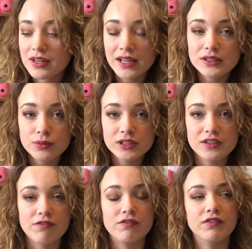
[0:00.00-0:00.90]
The next one
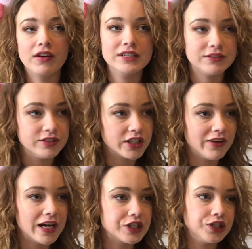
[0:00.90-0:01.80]
is a very different
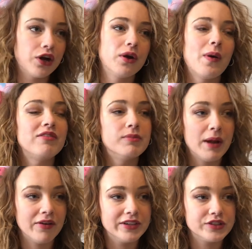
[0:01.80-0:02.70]
direction, going away from
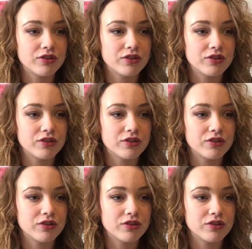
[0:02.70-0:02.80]
period